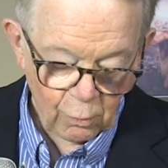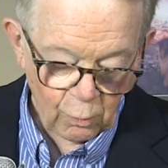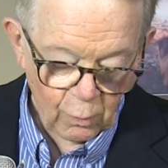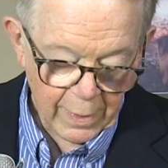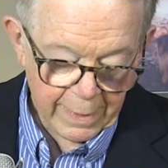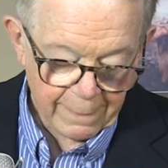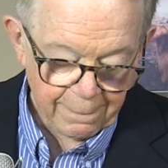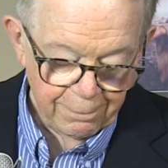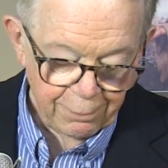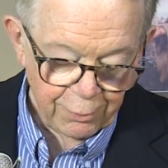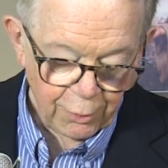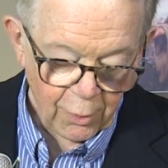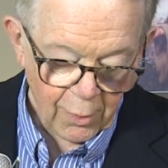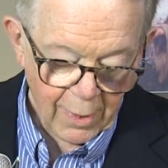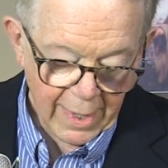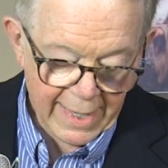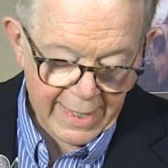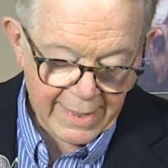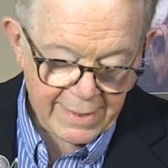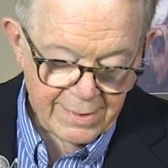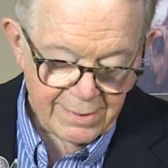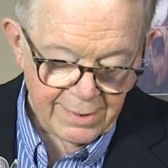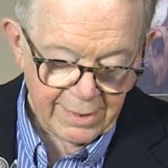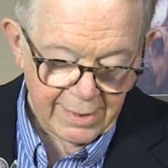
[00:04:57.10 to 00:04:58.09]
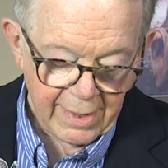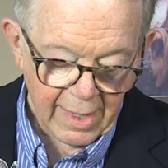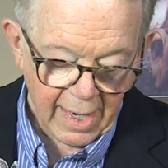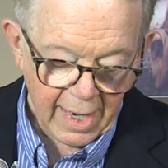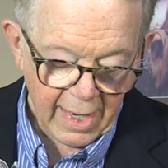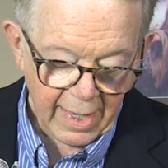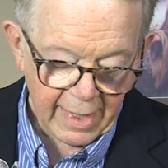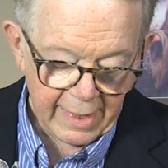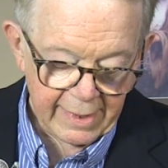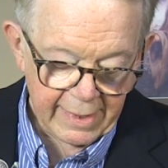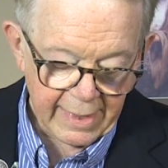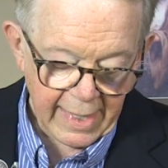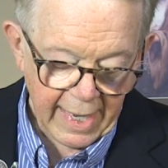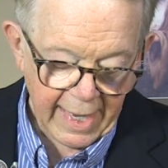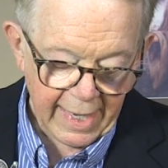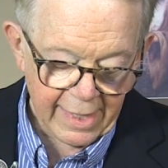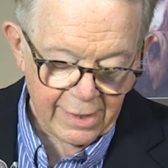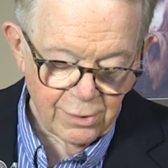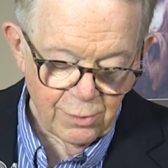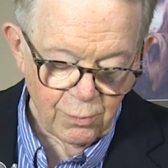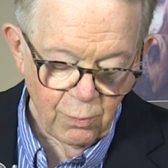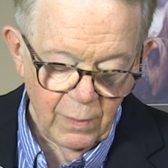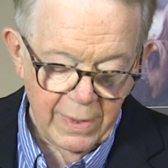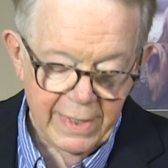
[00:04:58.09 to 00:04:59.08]
We praise God
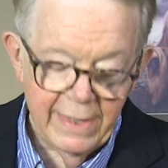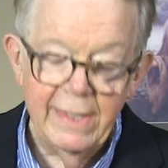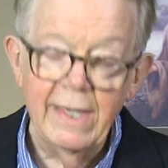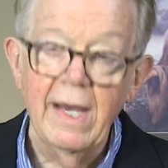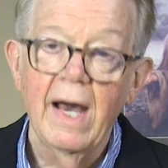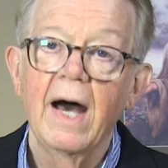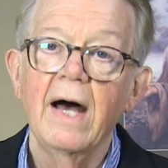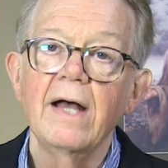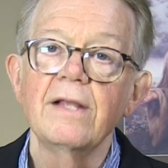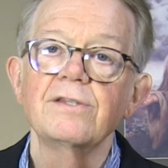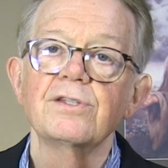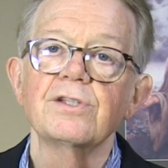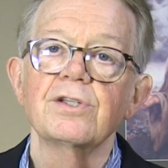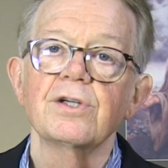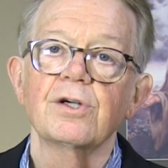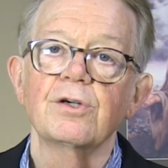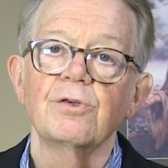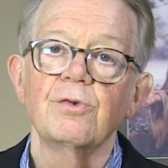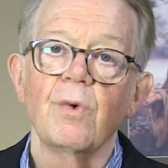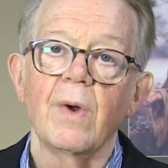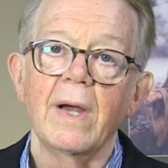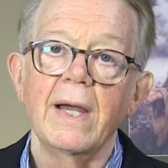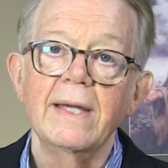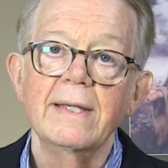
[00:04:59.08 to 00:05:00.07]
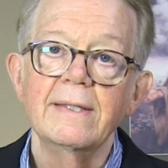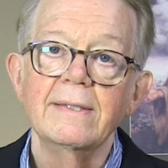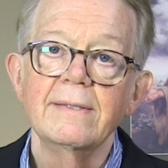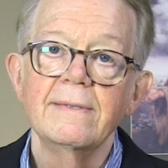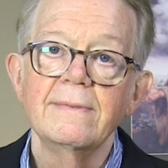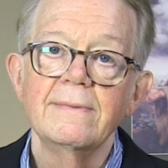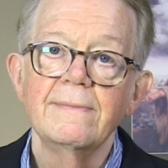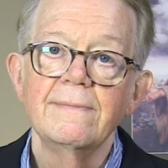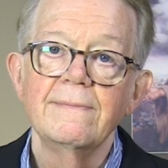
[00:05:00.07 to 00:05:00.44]
as we consecrate